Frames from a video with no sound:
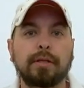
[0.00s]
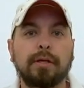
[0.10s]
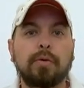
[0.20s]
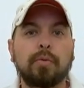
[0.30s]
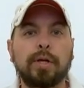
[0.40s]

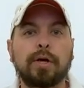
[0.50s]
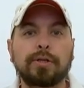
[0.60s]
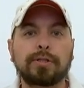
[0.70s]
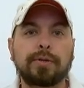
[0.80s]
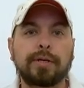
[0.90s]
We
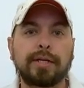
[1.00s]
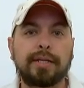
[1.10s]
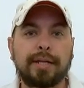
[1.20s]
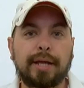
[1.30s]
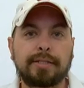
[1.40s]
also
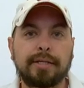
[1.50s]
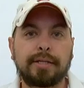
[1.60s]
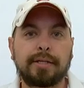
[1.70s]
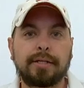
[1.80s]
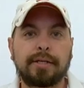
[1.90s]

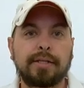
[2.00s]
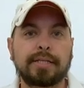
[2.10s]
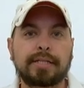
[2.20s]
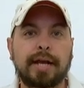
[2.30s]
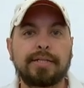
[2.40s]
connected this
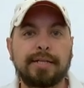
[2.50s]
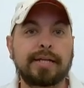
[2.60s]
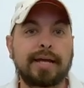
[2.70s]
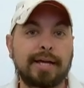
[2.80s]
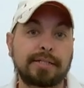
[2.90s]
idea to
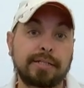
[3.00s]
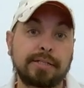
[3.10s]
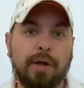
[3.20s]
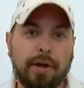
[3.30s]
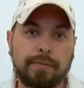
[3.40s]
Hess's
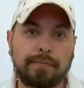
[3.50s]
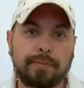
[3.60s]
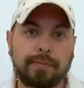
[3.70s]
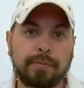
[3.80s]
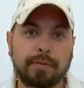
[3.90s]
law.
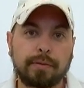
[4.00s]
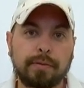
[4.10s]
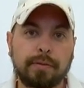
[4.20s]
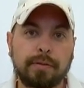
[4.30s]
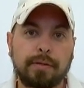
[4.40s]

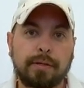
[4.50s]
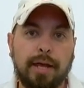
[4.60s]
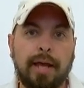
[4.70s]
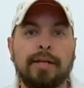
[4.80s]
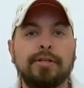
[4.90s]

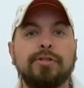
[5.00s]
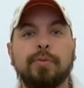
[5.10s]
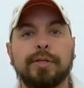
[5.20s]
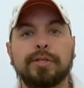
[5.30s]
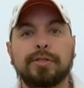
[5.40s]
And in
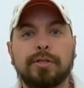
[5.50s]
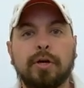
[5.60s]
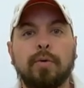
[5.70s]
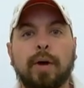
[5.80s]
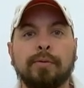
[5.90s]
doing
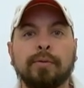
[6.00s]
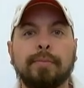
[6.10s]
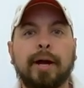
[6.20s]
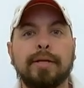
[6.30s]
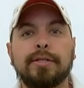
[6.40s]
so, I
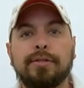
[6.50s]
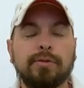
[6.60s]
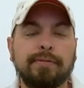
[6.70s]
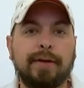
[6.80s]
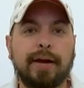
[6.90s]
reminded you the
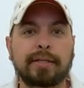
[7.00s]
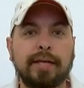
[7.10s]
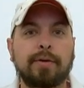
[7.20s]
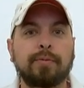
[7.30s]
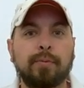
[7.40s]
fact
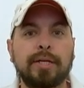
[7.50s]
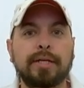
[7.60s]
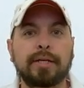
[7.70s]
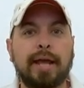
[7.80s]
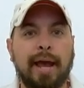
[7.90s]
that we
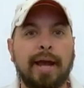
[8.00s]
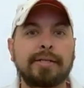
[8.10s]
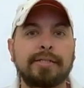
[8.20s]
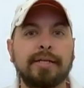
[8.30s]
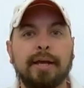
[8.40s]
can add
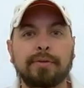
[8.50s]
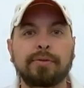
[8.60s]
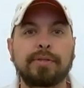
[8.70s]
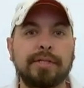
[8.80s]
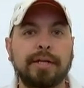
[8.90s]
together
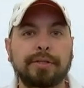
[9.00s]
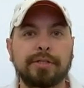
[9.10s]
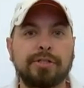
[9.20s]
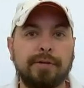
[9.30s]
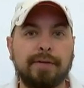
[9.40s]
these delta
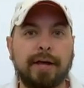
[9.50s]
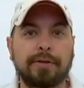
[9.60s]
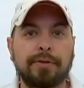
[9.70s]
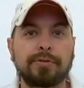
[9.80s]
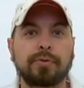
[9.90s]
G
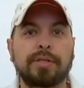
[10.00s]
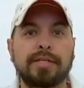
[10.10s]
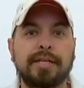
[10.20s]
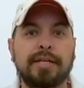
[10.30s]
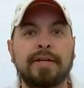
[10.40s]
values or these
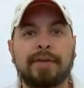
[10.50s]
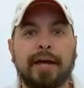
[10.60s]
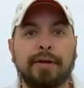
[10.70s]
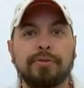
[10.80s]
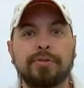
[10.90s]
E
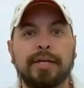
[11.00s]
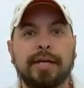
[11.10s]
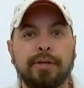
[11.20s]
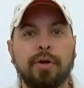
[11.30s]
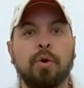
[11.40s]
values to get
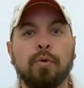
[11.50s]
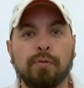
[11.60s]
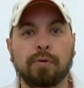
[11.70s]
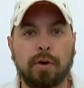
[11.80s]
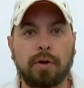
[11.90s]
an
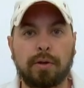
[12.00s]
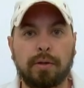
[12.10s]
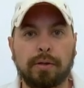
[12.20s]
overall